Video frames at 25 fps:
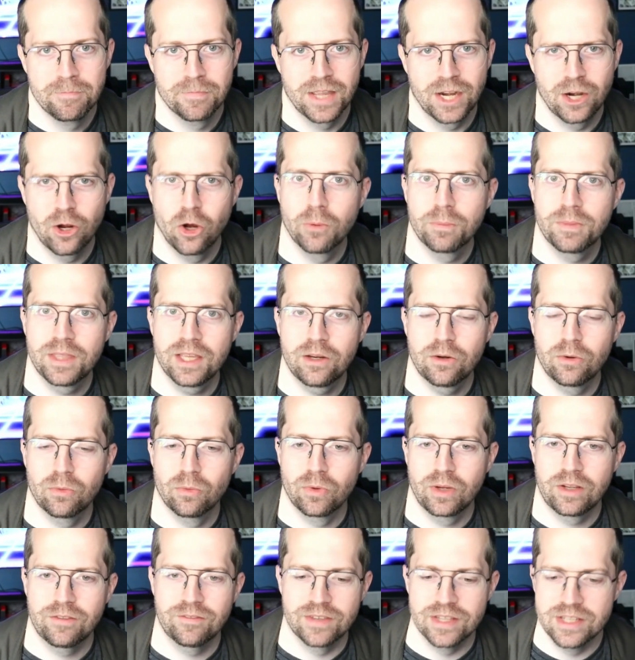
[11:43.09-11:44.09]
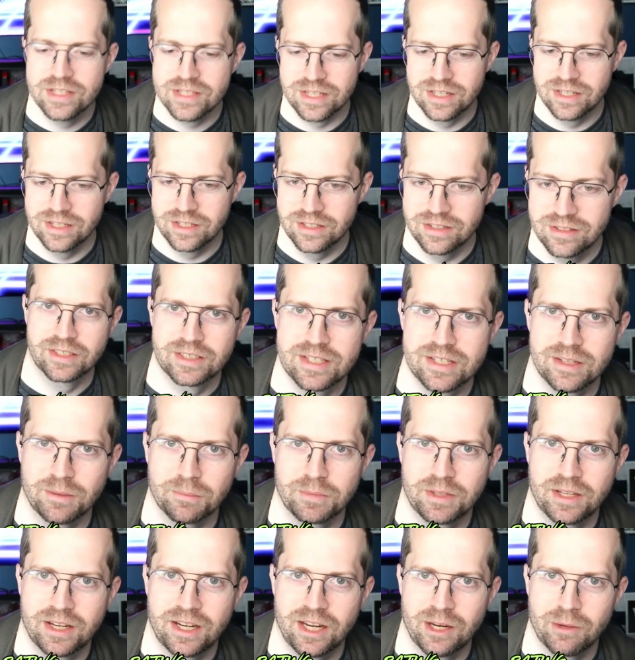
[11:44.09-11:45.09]
And I hope they revisit it
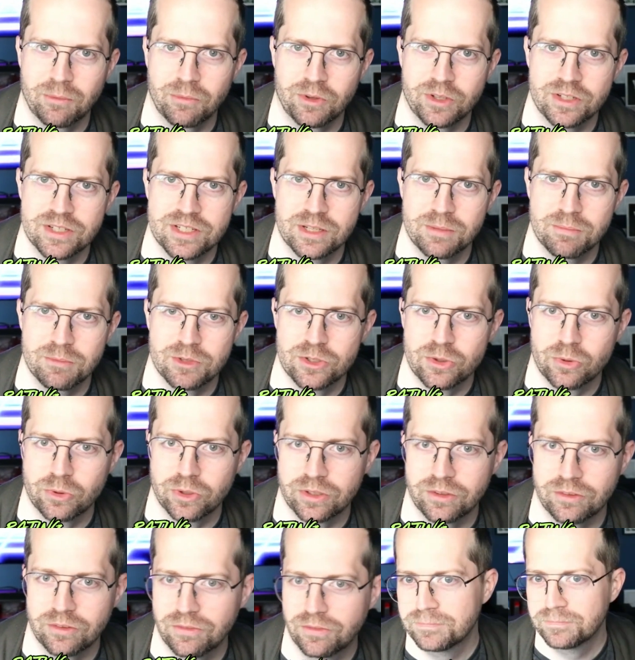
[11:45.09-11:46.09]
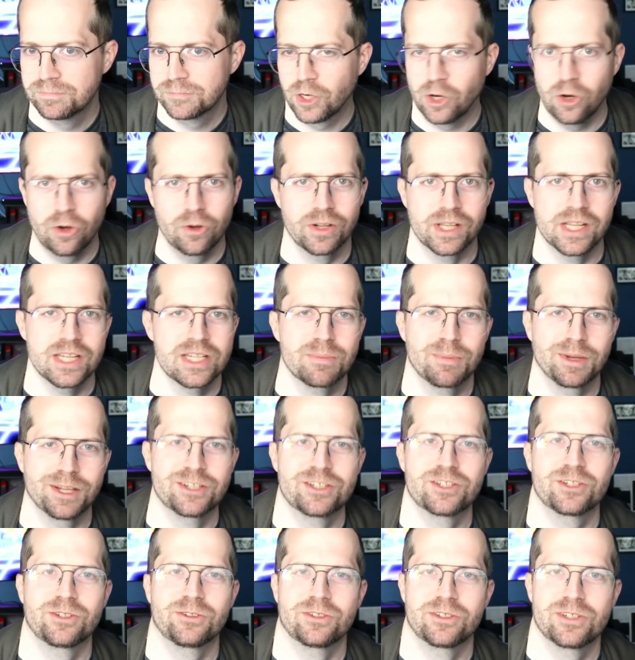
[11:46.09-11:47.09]
sometime with some sort of holiday
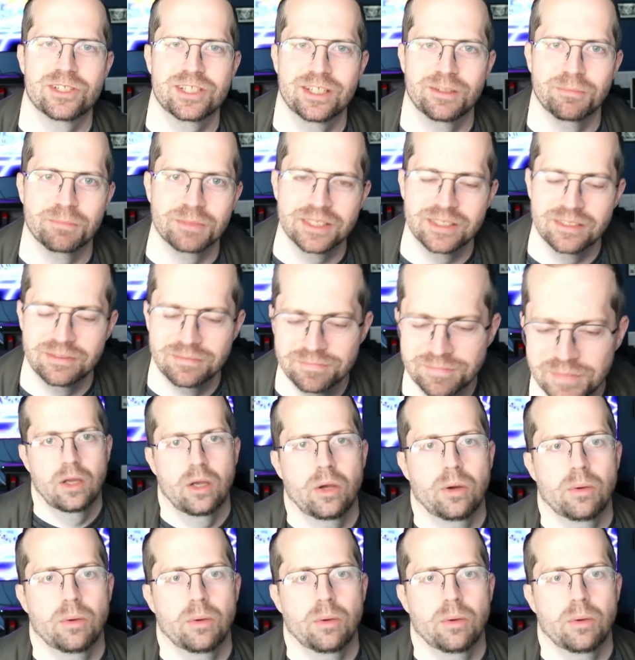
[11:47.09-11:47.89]
special or something.